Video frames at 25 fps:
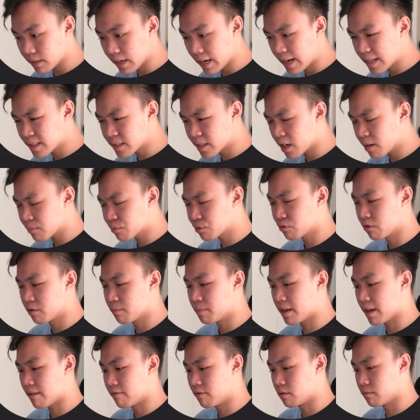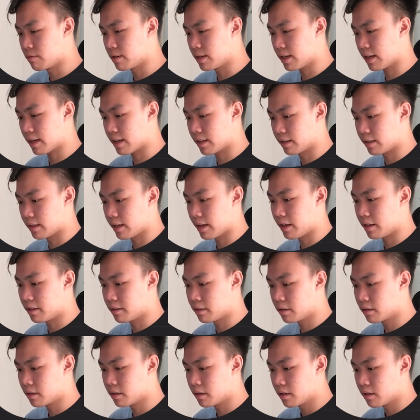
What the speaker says: I set up to repeat every week, and then